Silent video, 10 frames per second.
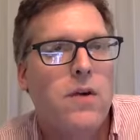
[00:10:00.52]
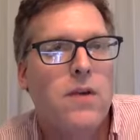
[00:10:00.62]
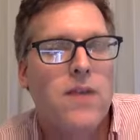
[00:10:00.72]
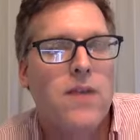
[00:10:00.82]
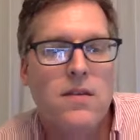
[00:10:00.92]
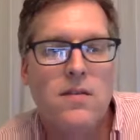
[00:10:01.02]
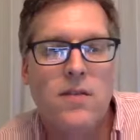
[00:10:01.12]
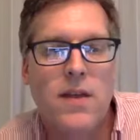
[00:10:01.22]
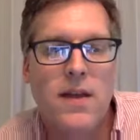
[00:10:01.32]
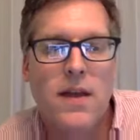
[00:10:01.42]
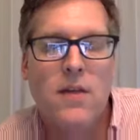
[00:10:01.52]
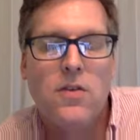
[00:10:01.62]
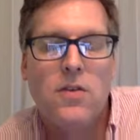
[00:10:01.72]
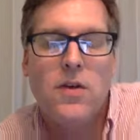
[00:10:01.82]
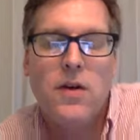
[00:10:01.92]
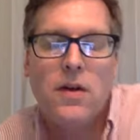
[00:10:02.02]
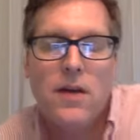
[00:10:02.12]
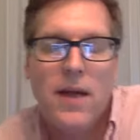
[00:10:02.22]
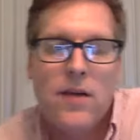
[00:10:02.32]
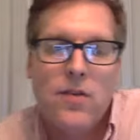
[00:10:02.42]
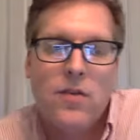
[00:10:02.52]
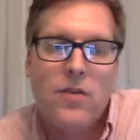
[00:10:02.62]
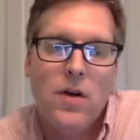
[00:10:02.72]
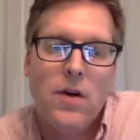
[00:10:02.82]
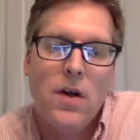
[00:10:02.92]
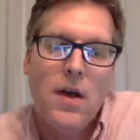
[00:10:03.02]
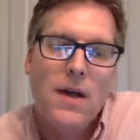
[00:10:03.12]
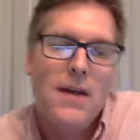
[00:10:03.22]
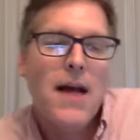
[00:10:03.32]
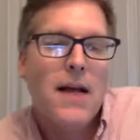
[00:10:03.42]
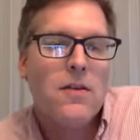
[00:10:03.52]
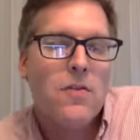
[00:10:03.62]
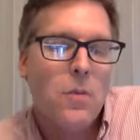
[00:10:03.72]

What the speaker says: extensively the introvert and the extrovert, not so